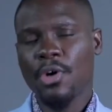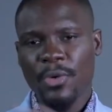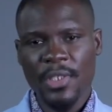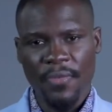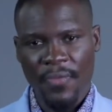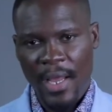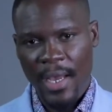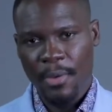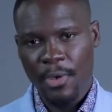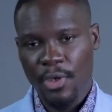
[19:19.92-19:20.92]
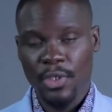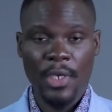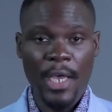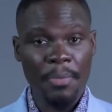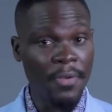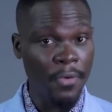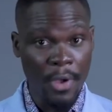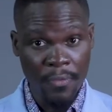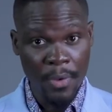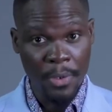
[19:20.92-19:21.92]
always the flack because you can't be for
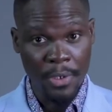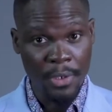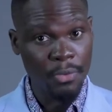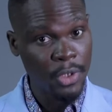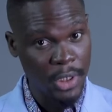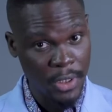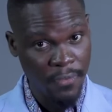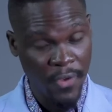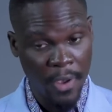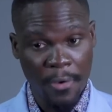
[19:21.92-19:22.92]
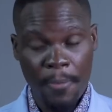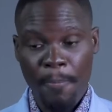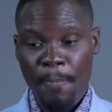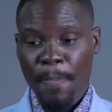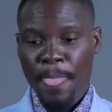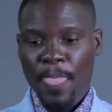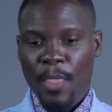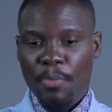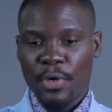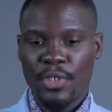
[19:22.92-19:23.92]
everybody, which is fair.
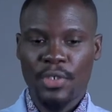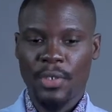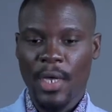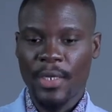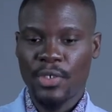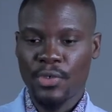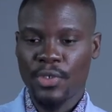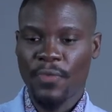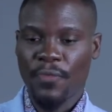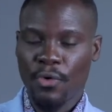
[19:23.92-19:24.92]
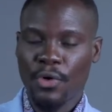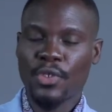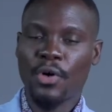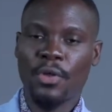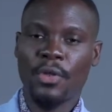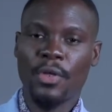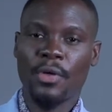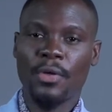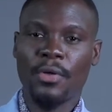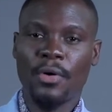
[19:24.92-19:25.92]
But I choose to focus on
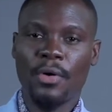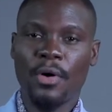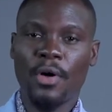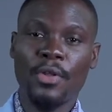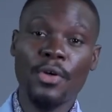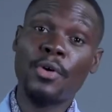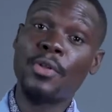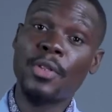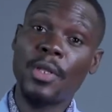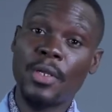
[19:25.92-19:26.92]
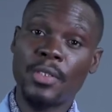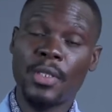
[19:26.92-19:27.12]
the good things,